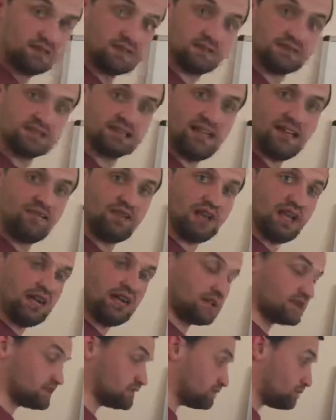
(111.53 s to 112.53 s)

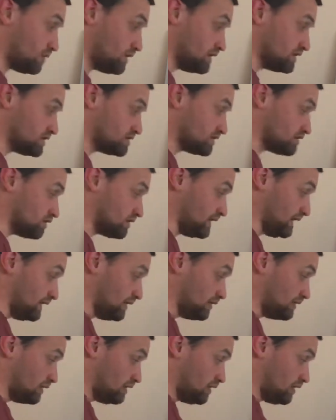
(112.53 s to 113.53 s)
7x plus 3.
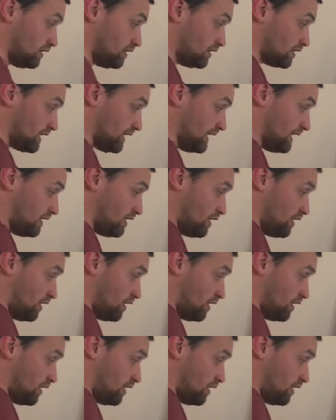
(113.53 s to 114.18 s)
Okay,